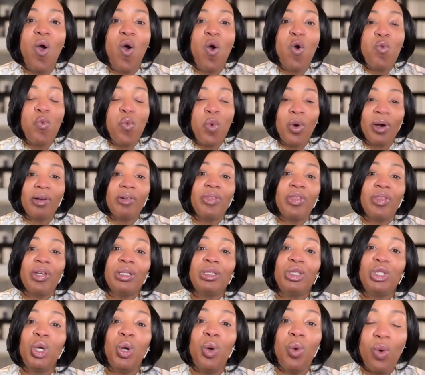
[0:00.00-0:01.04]
were the
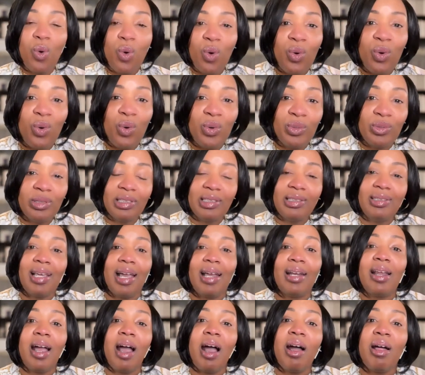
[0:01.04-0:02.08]
tools
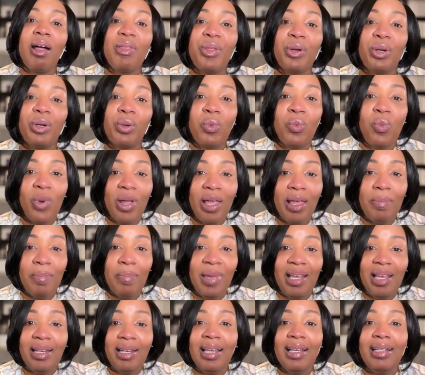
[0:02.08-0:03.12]
that other
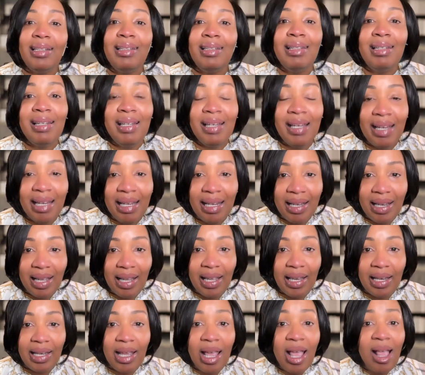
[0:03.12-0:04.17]
women
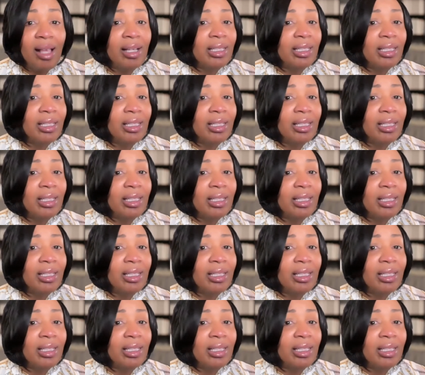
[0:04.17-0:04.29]
needed